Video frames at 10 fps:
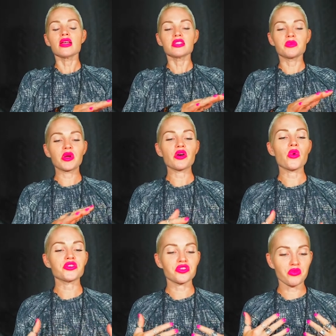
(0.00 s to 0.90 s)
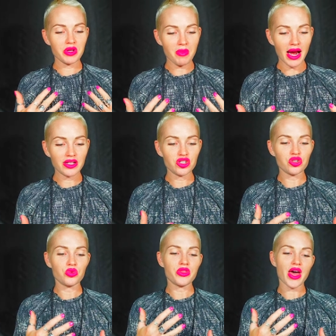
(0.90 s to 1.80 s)
Spirit wants to remind
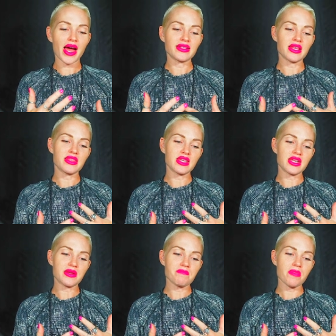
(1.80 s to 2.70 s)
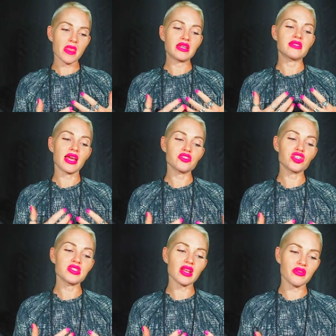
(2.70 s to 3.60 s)
you that the
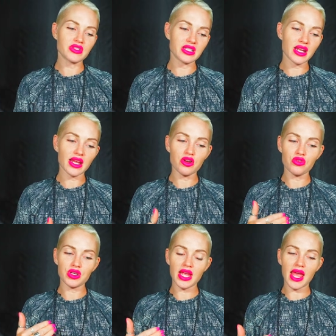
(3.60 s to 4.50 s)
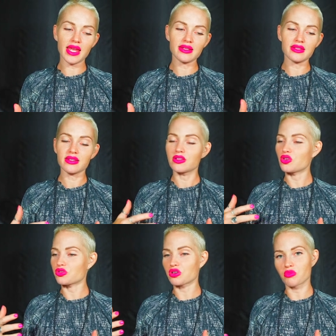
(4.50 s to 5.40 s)
intentions of today create
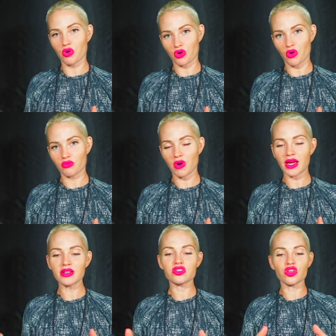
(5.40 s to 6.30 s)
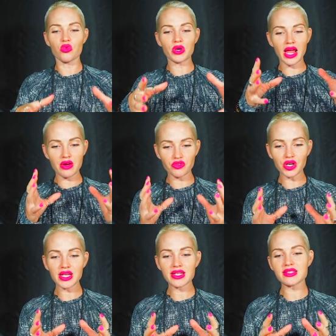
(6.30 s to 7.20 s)
your tomorrow, right? So whatever
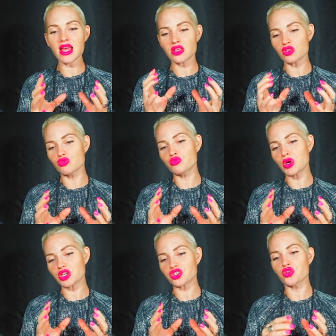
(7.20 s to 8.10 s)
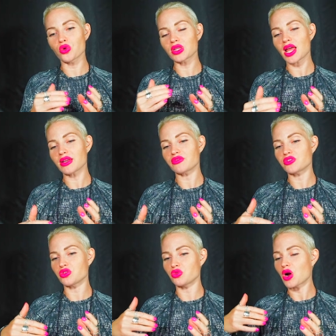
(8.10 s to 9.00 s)
it is that you wish your life
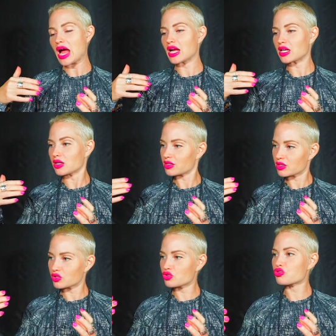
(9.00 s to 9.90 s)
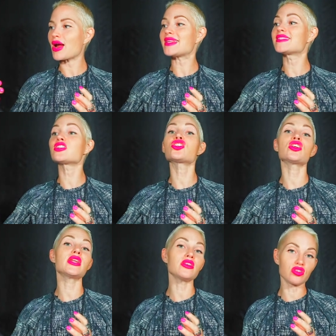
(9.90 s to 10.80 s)
to
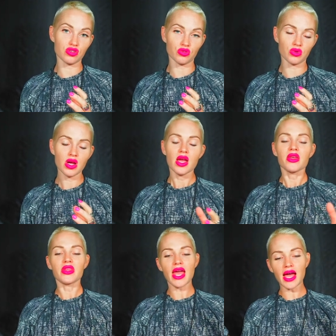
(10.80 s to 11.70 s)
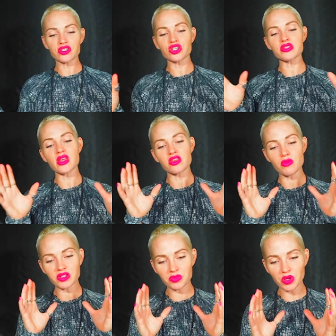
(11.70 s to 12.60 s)
transition into, the actions that you
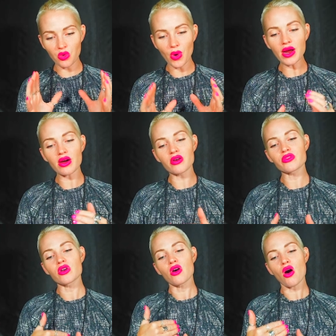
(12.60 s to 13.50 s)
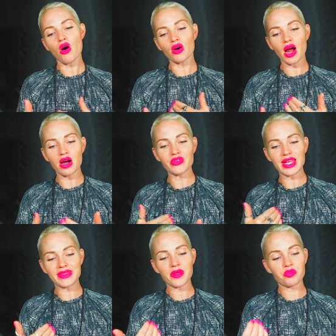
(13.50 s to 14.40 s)
must be aware of are of
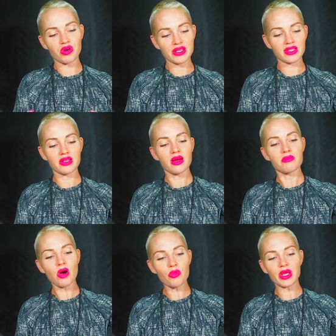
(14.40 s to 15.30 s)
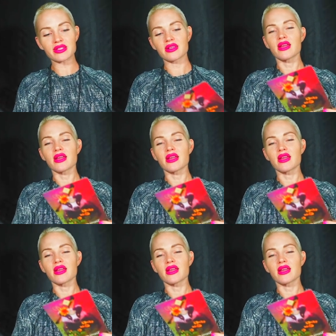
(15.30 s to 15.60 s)
in the present moment.